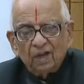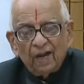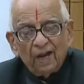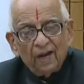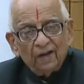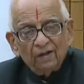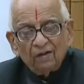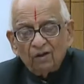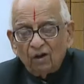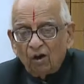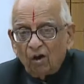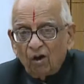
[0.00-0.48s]

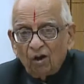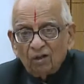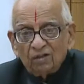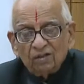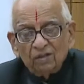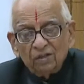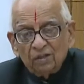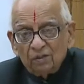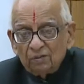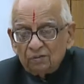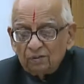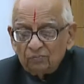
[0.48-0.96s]
And all
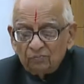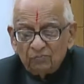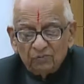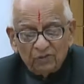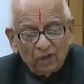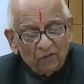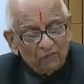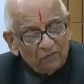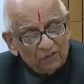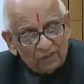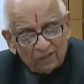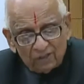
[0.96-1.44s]

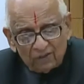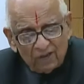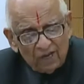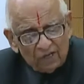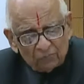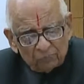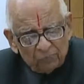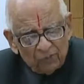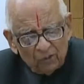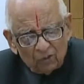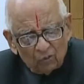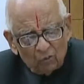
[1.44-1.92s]
the, everything
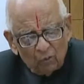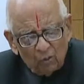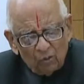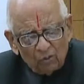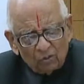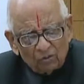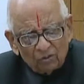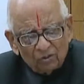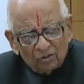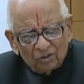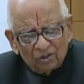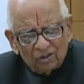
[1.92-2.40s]
had been
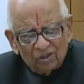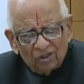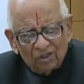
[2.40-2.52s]
good.